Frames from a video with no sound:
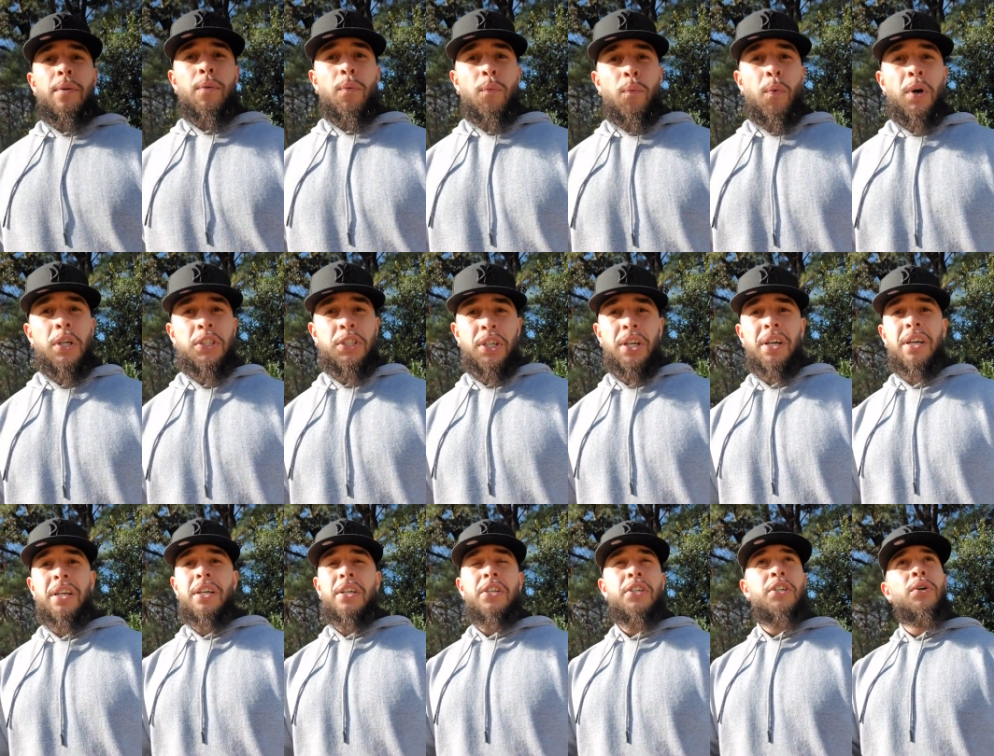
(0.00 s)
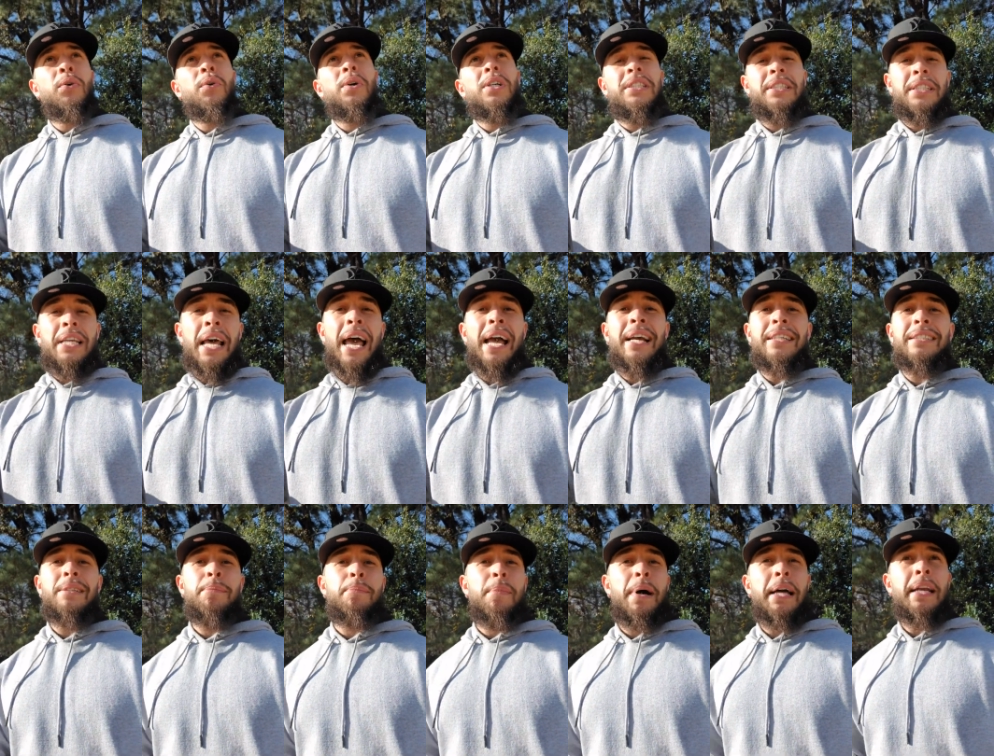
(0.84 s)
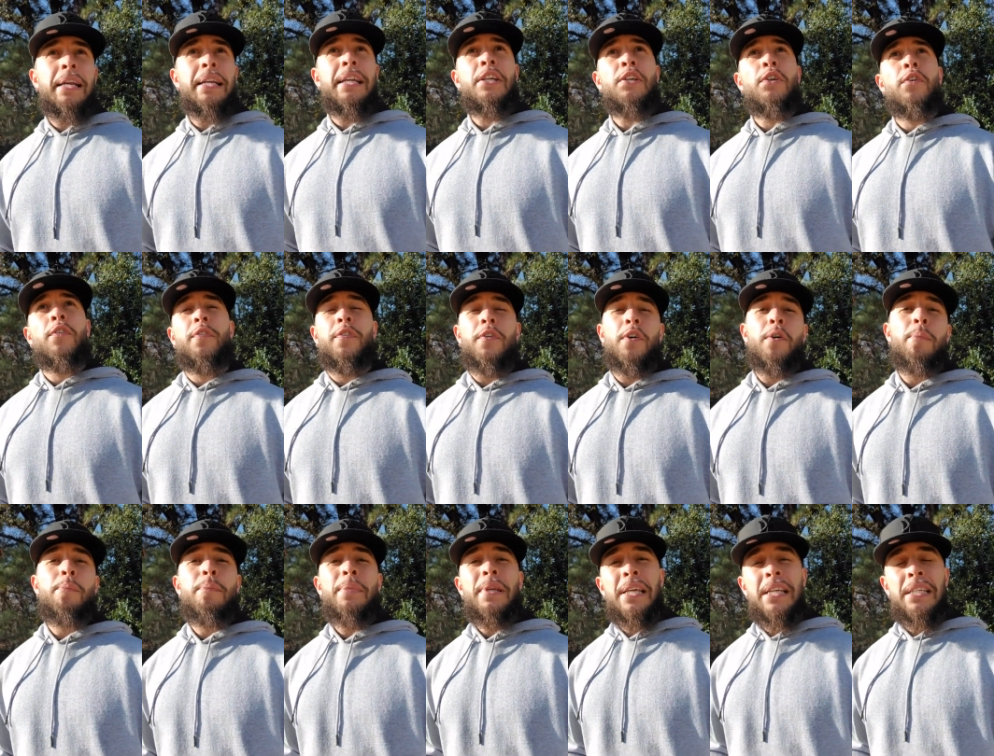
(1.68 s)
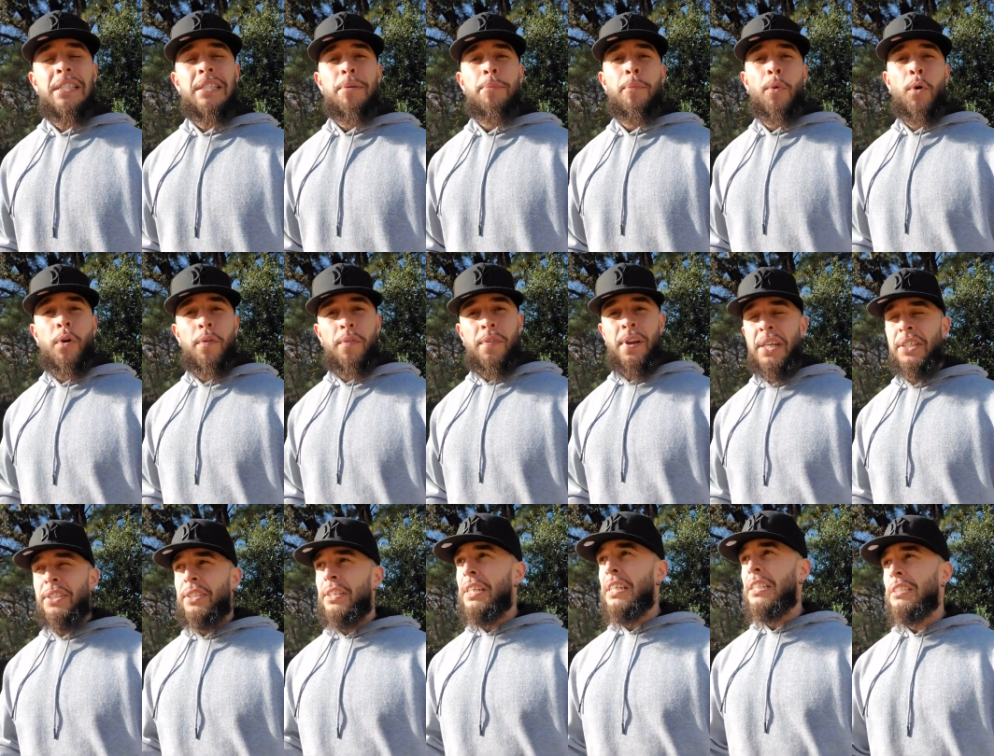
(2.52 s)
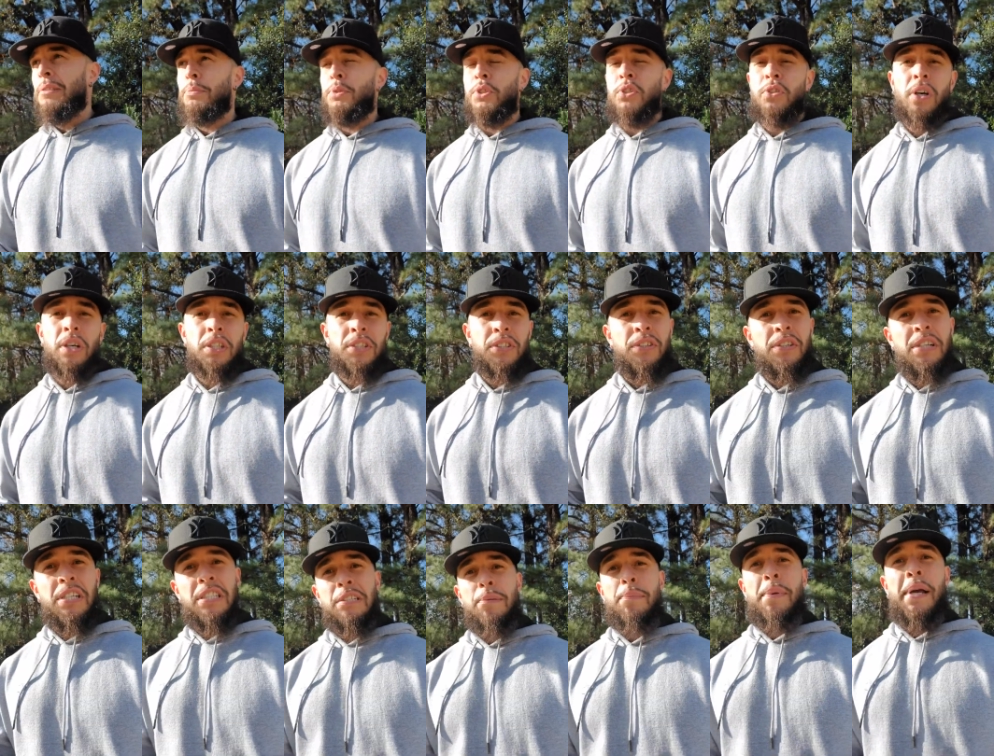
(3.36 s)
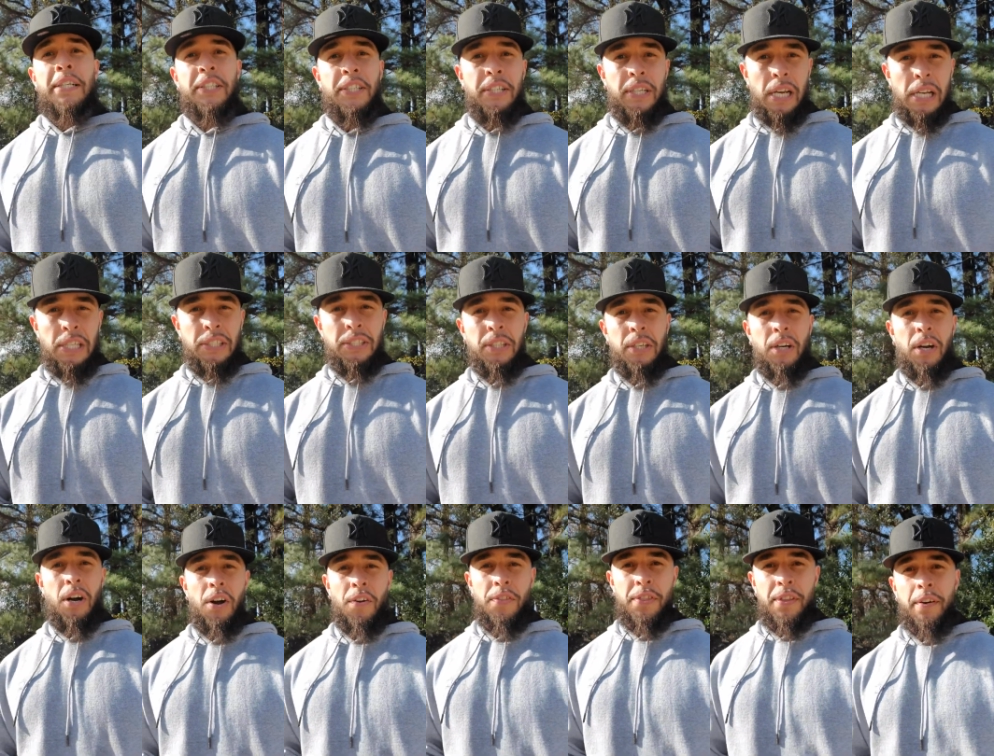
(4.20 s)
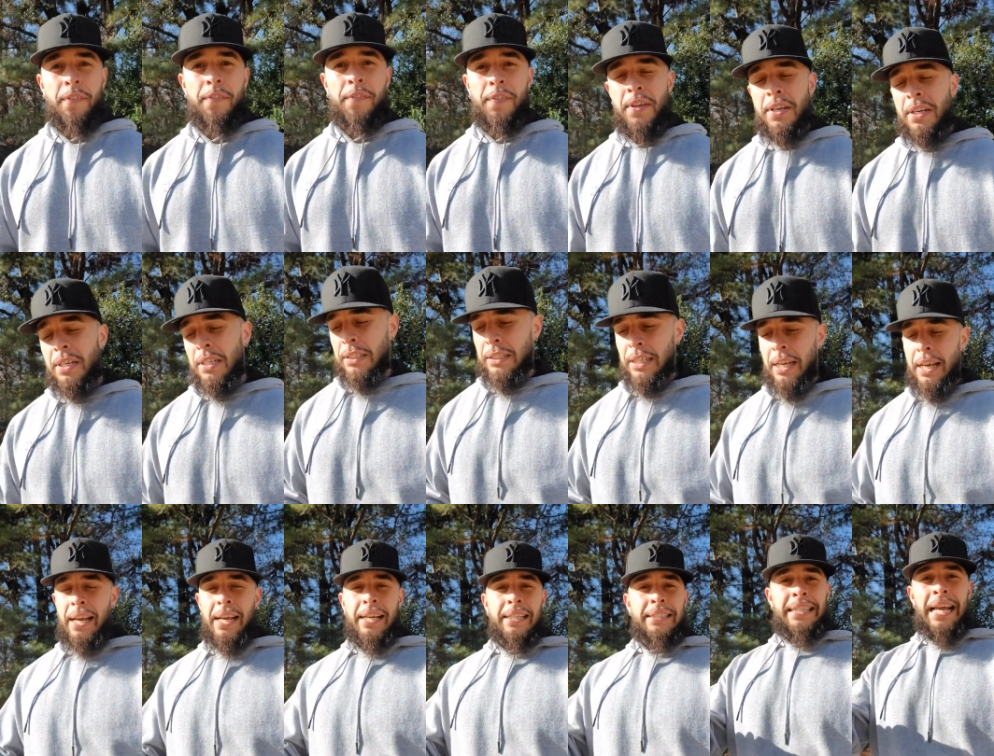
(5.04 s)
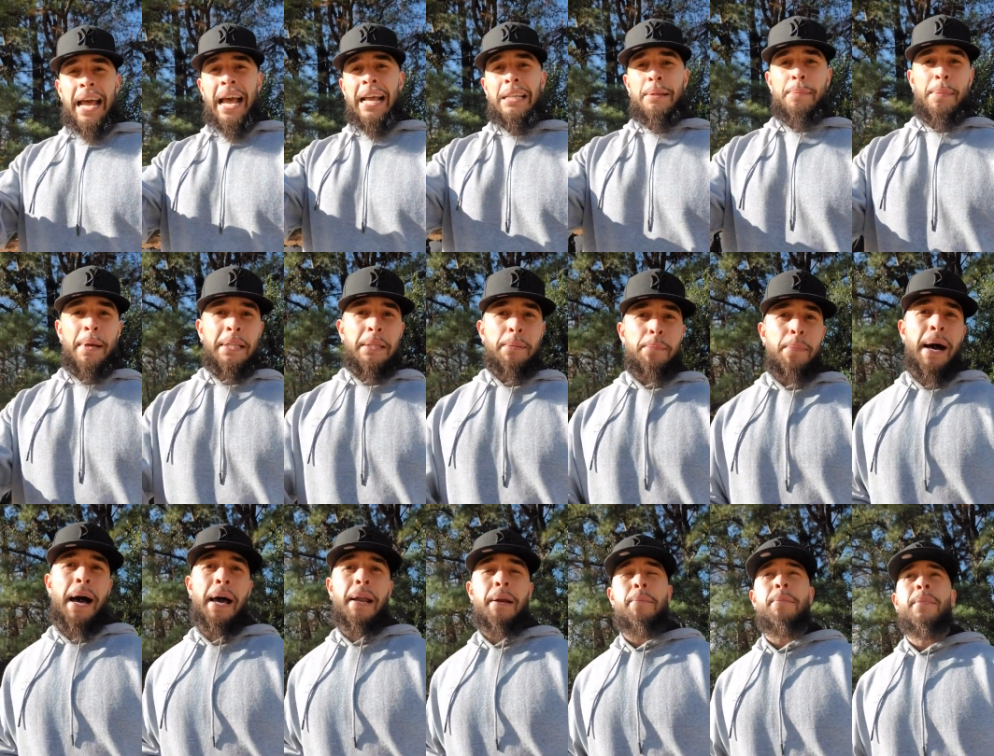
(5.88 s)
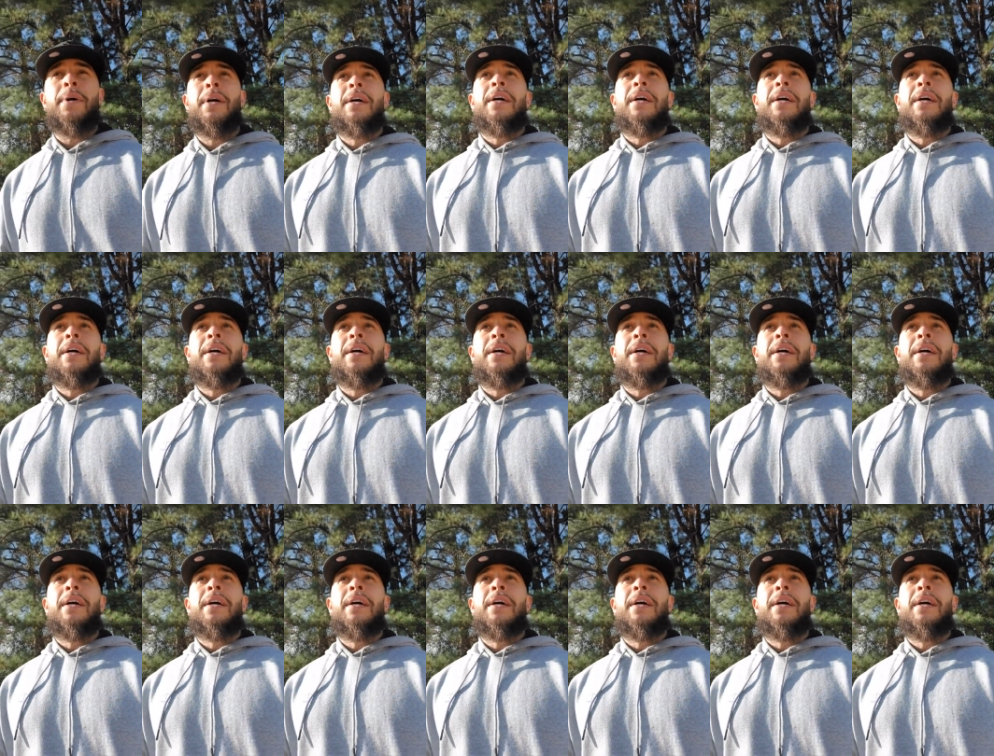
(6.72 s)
What you're gonna do is tag somebody that you feel needs some motivation, needs some structure, needs some education on their fitness. Tag them at the bottom.